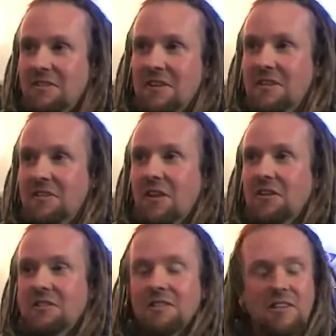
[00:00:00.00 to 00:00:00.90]
He's doing the
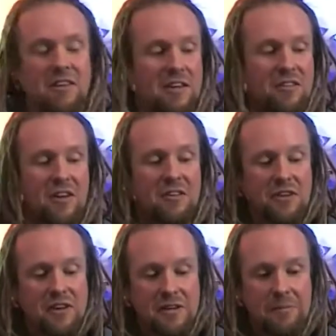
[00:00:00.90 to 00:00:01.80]
dodgy. He's, he's
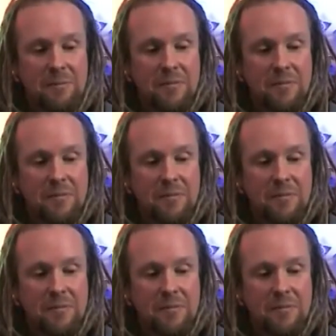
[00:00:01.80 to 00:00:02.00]
either